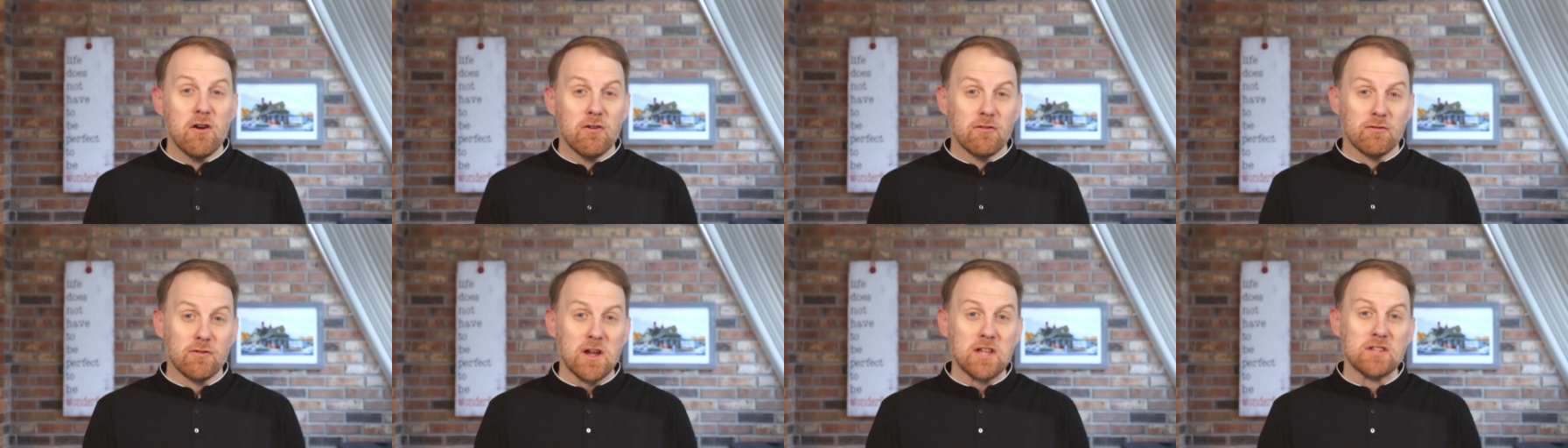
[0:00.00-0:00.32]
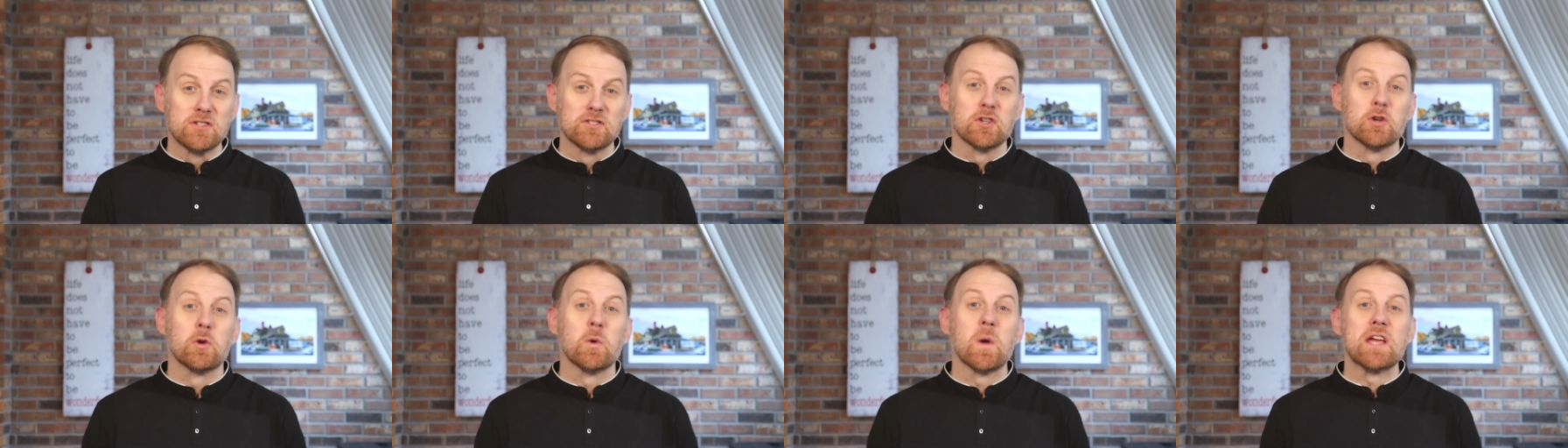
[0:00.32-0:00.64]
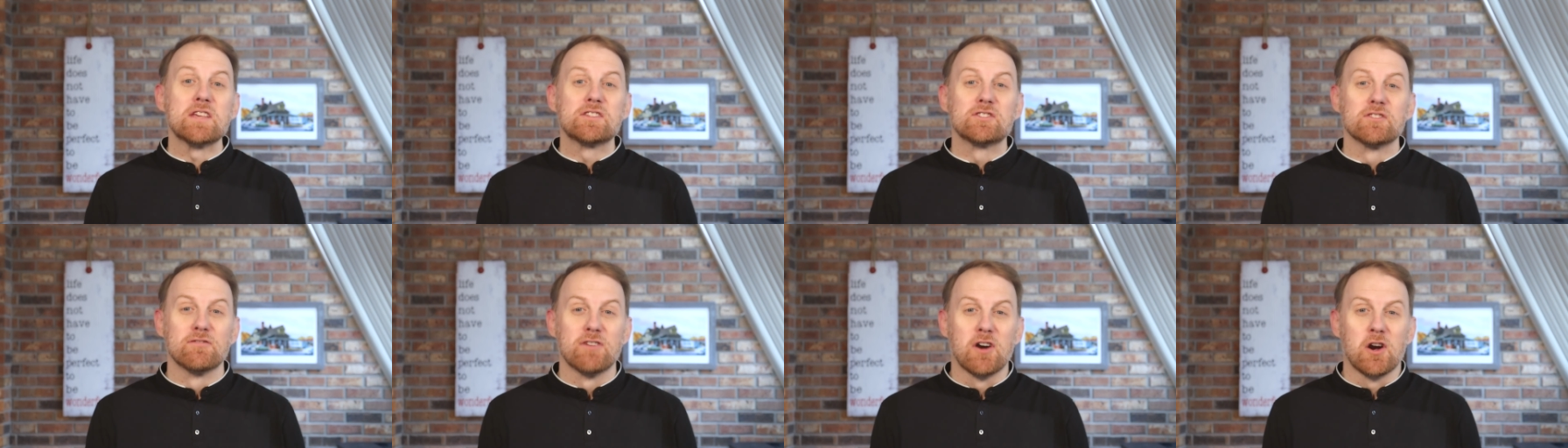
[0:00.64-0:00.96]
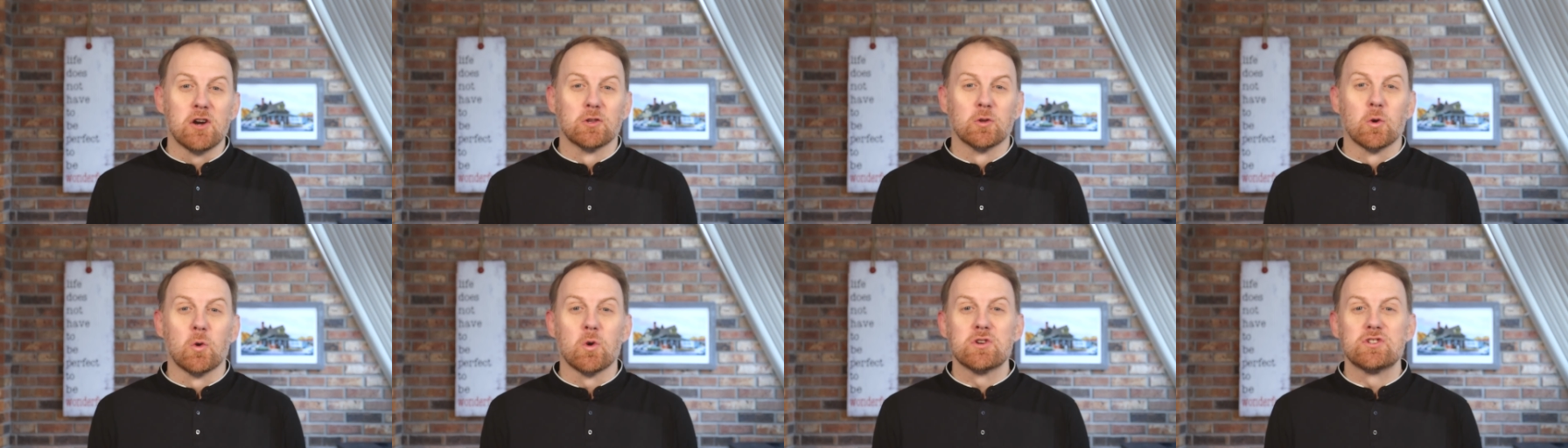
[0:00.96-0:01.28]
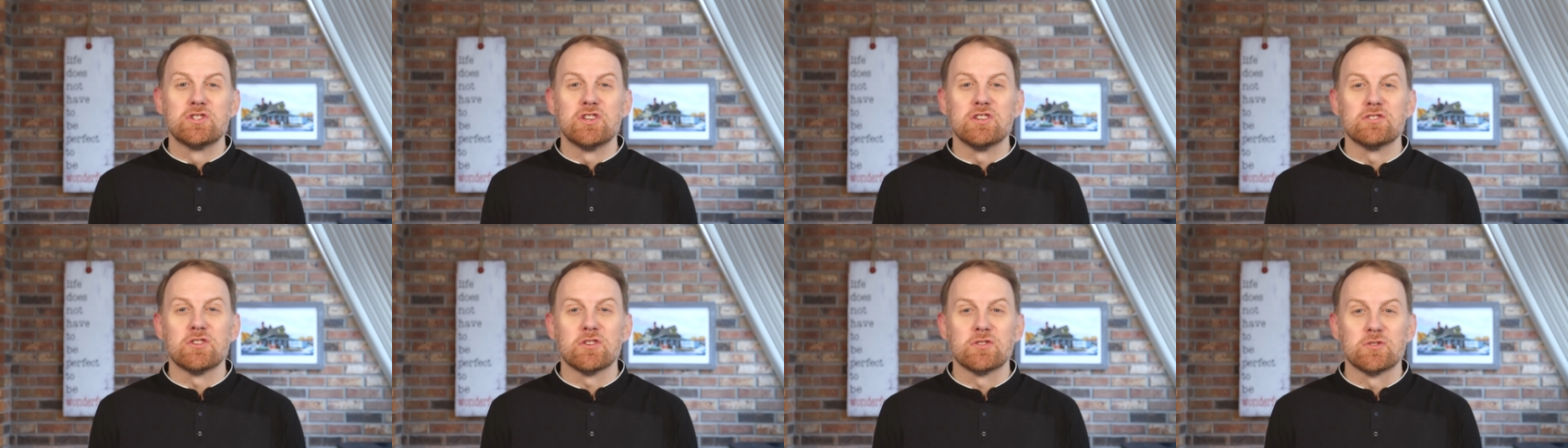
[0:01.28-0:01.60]
Friends, the grace of our Lord
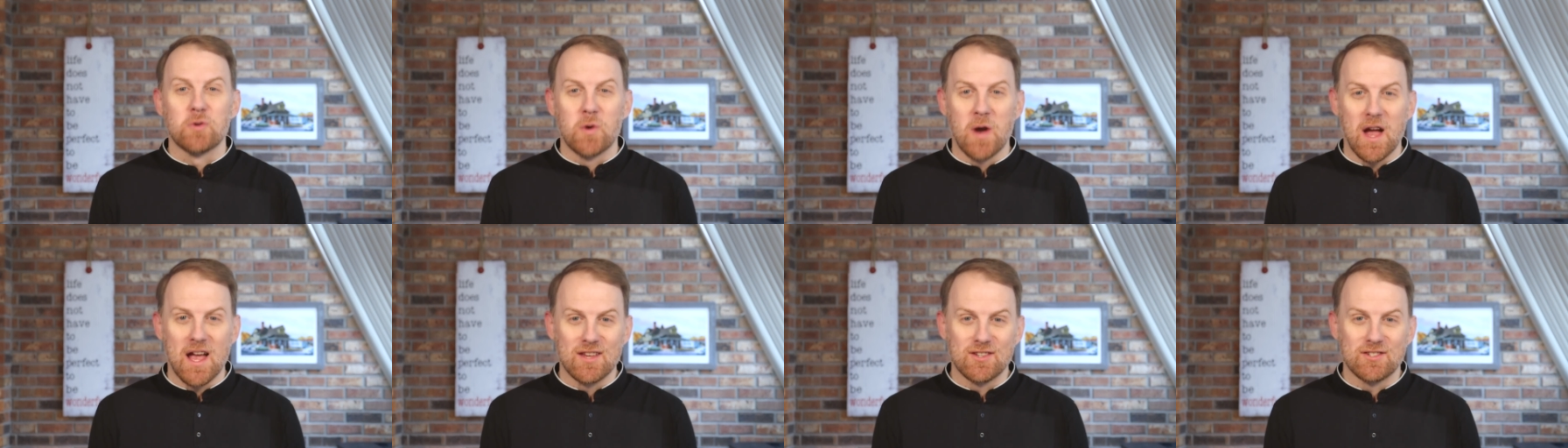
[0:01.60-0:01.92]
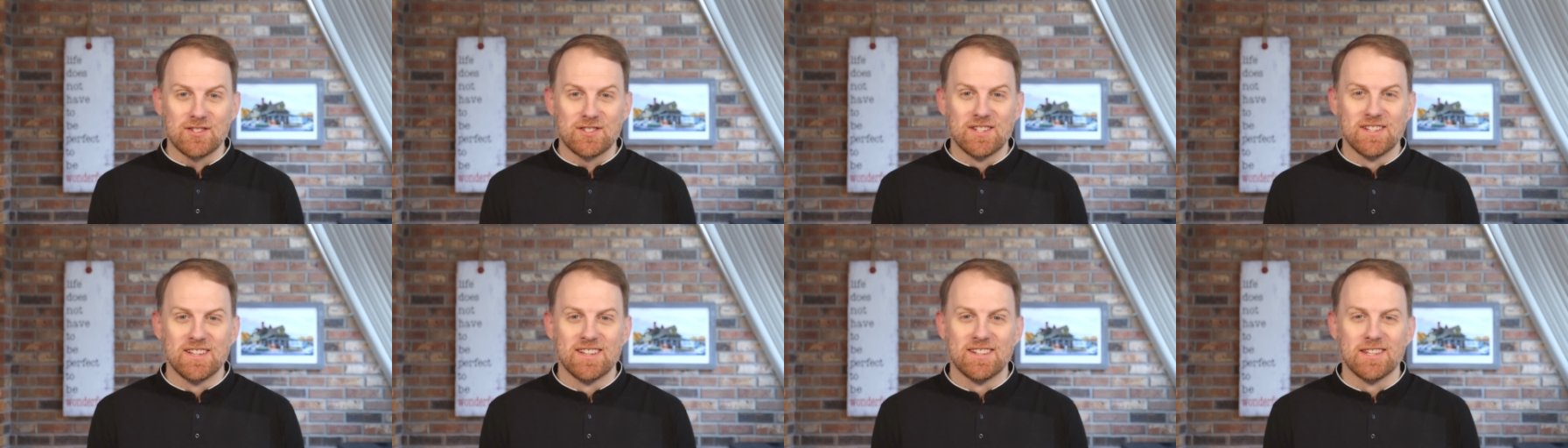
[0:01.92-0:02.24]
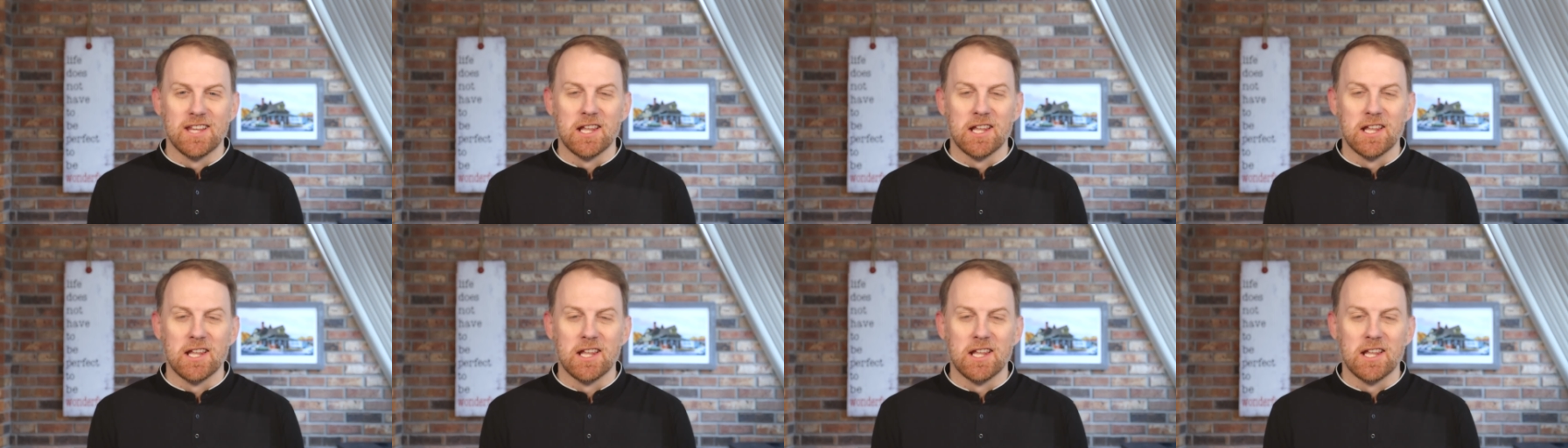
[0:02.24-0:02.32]
Jesus Christ,